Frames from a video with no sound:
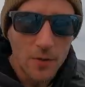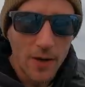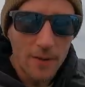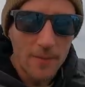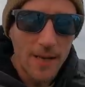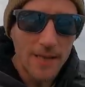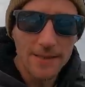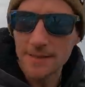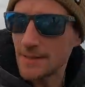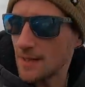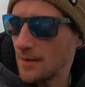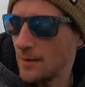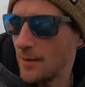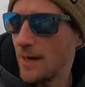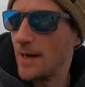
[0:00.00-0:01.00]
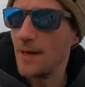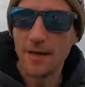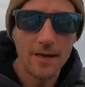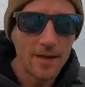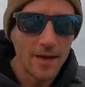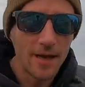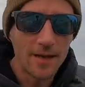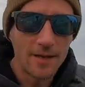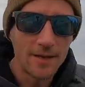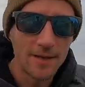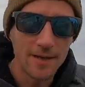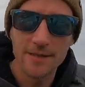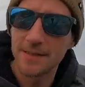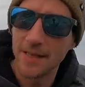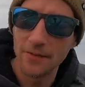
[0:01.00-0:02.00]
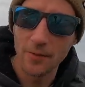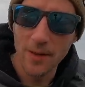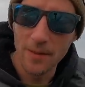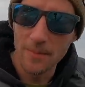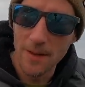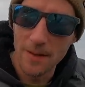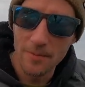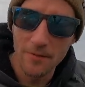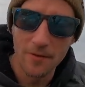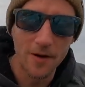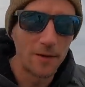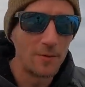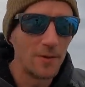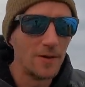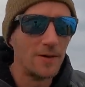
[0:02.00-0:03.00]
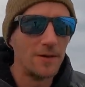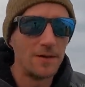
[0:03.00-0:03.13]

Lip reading: 20 minutes, so yeah, let's see if we can maybe find one.